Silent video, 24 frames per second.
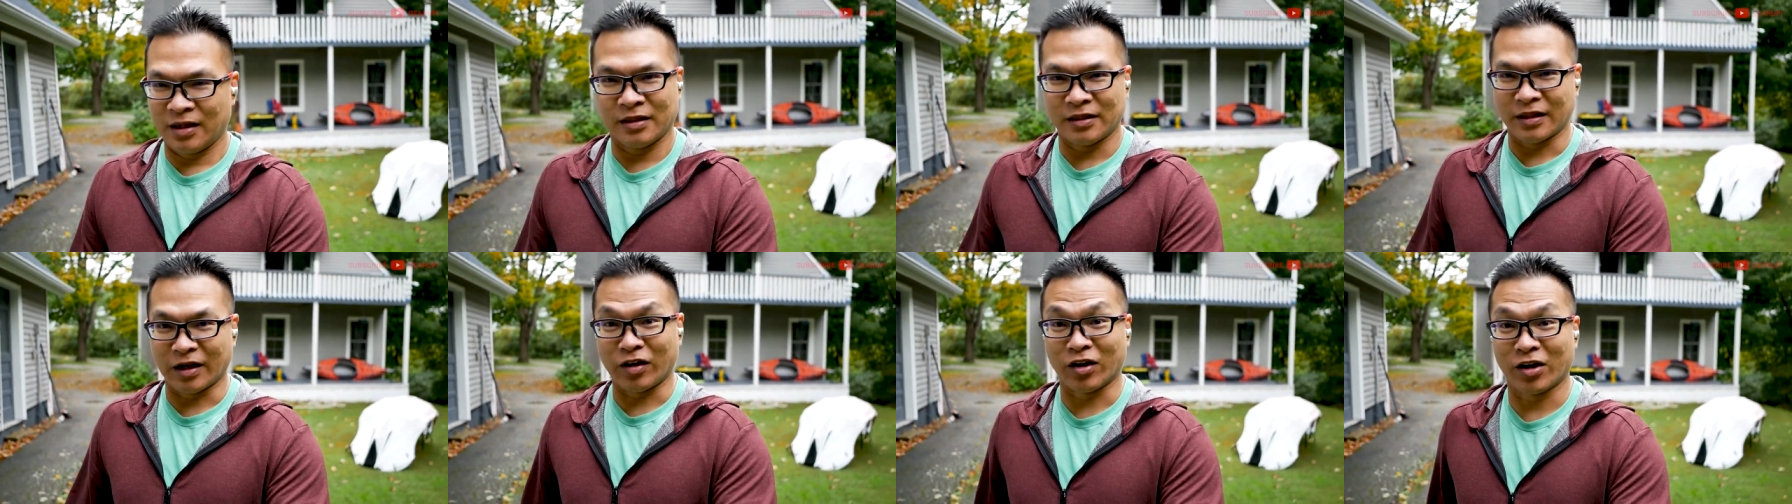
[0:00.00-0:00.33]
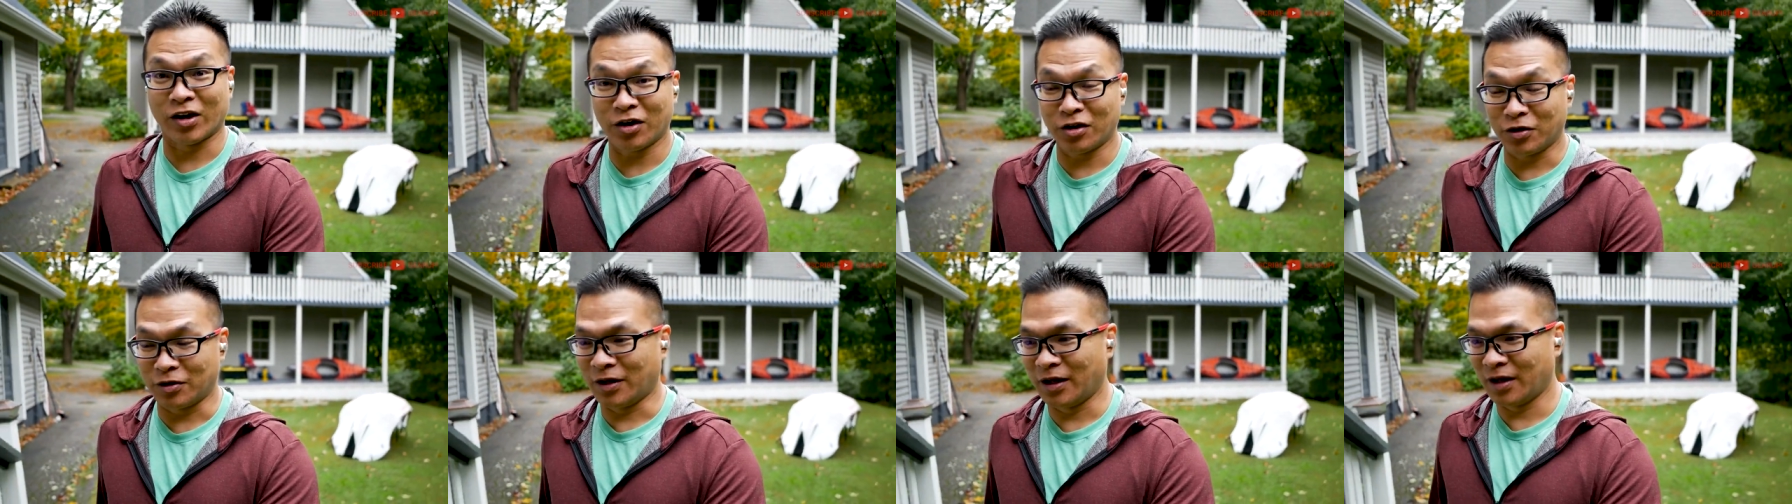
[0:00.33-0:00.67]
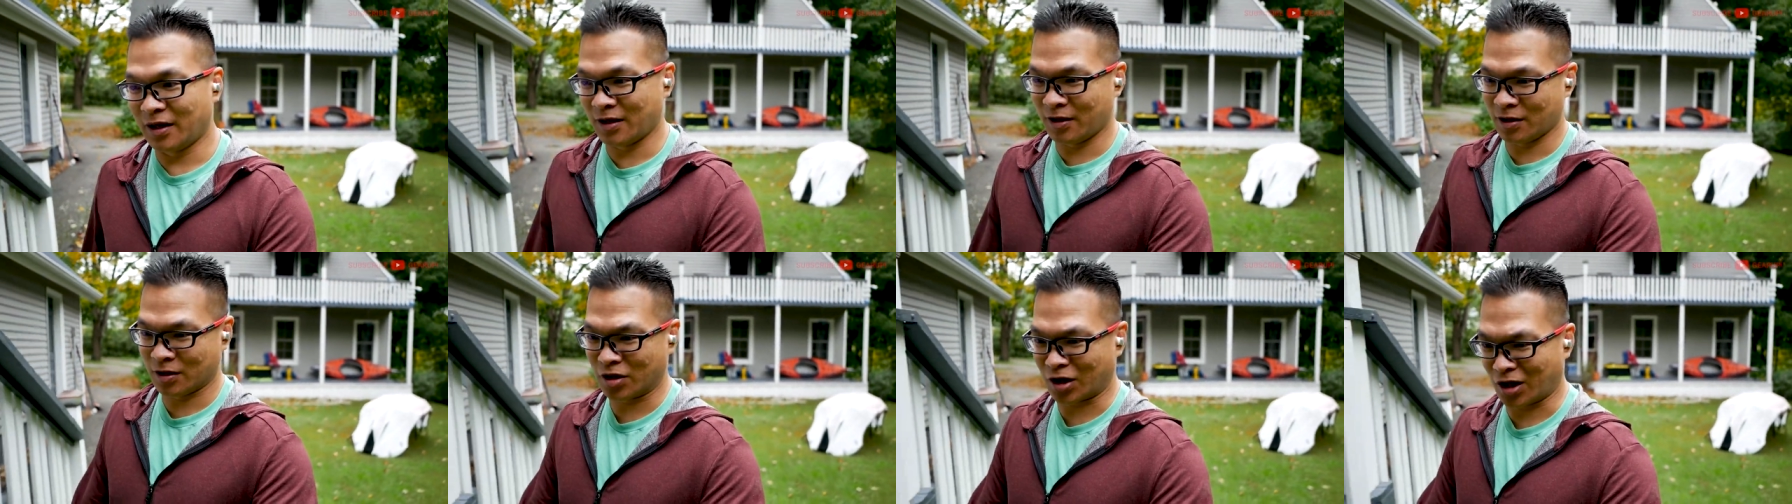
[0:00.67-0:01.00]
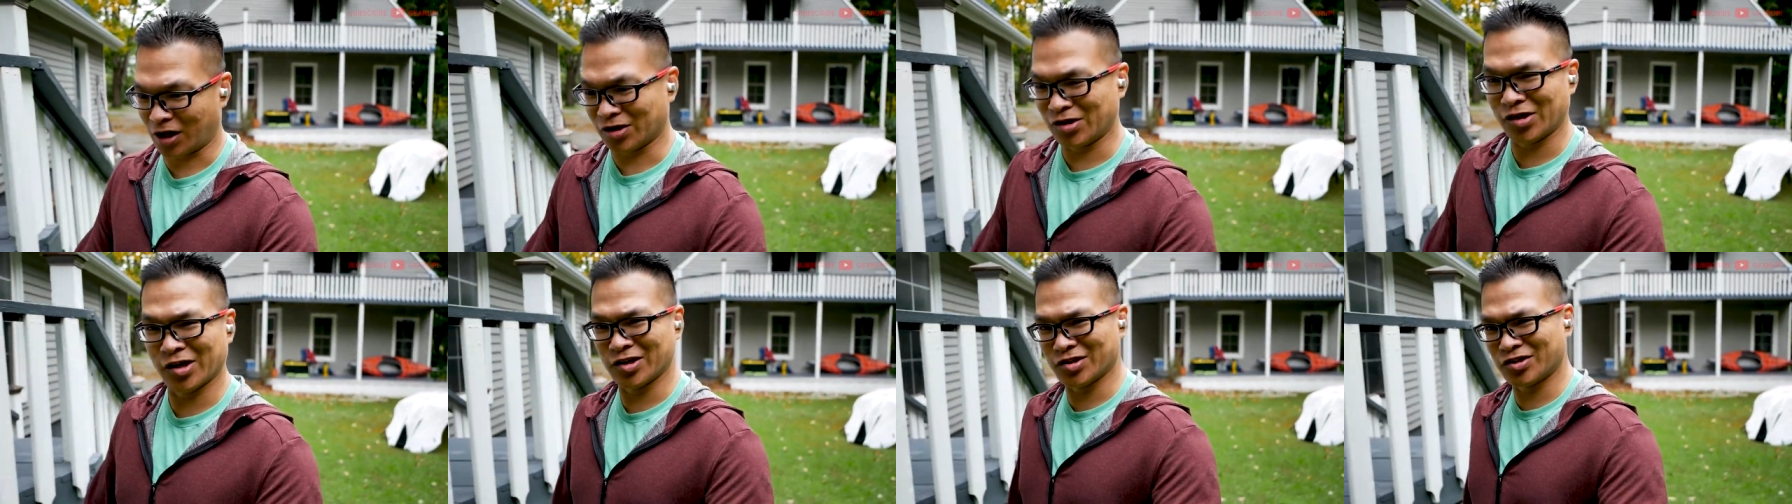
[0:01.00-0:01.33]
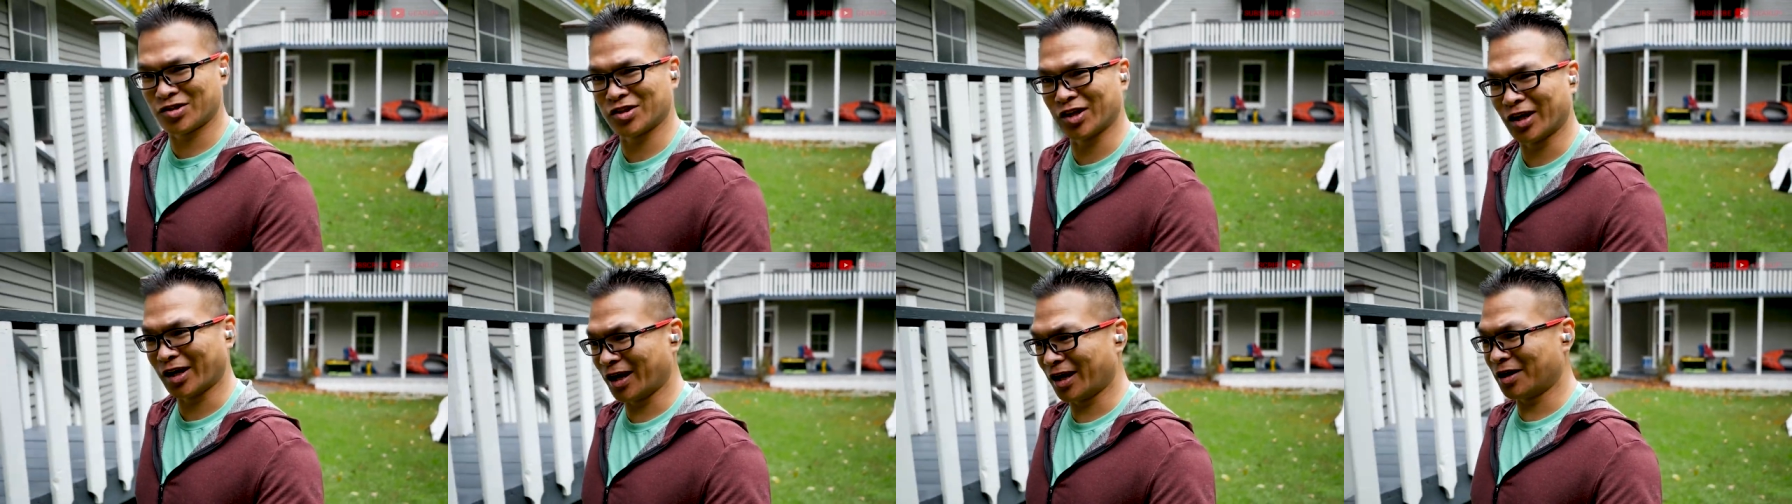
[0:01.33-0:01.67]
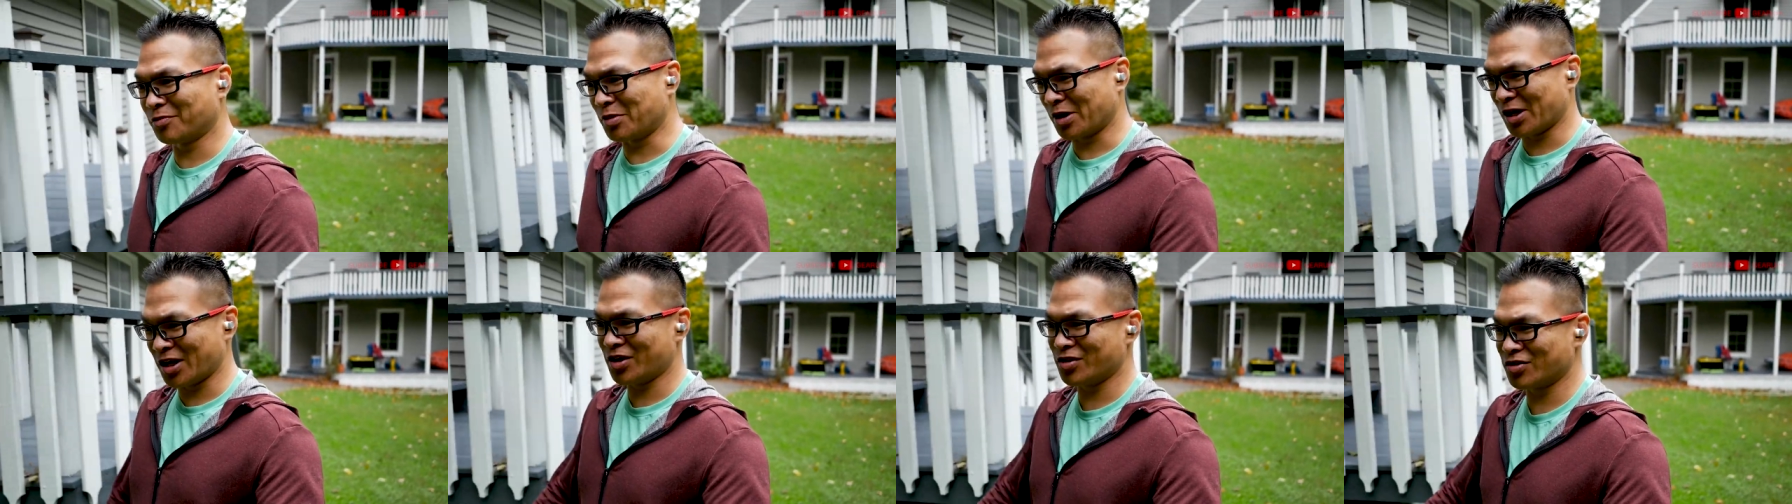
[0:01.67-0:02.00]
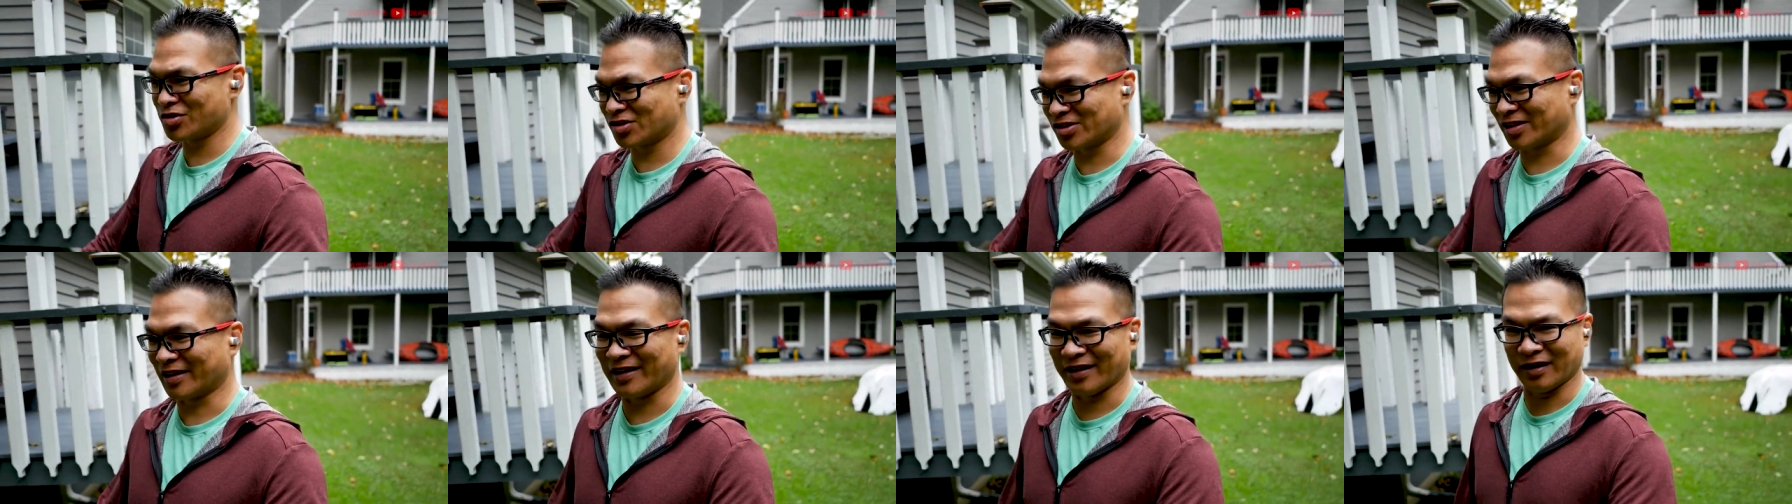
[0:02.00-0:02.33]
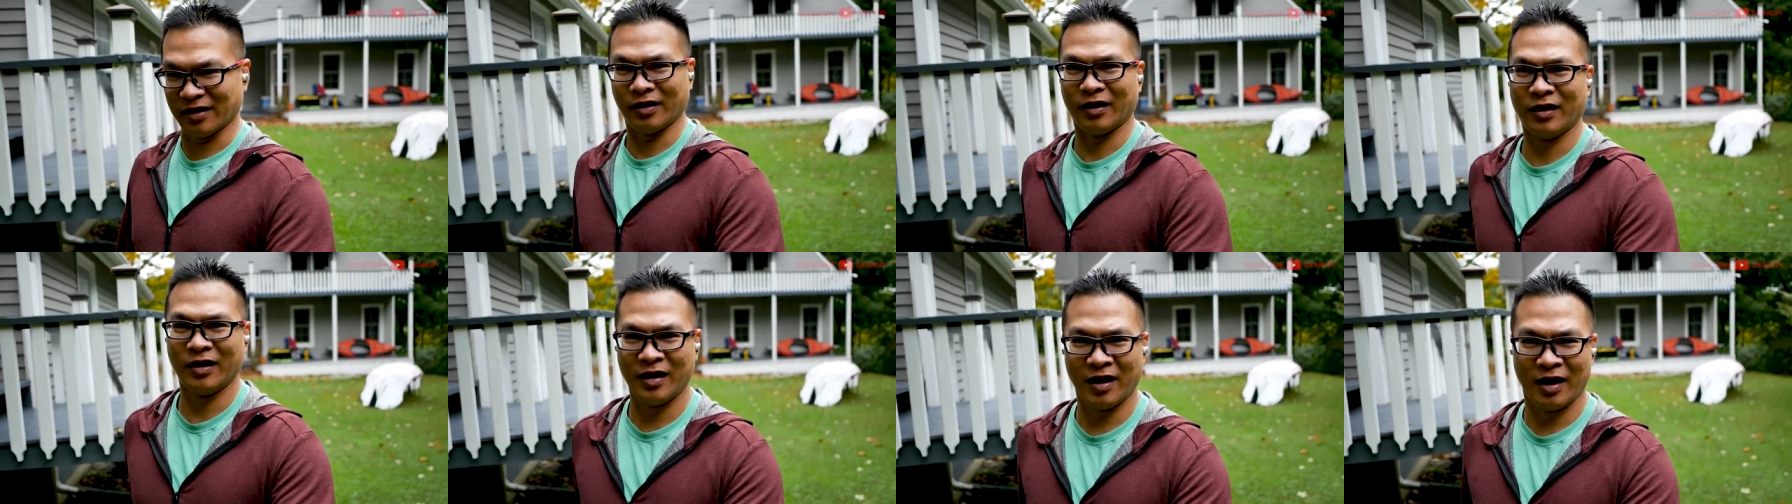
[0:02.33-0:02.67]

There you go. Kanye is singing in my ears again.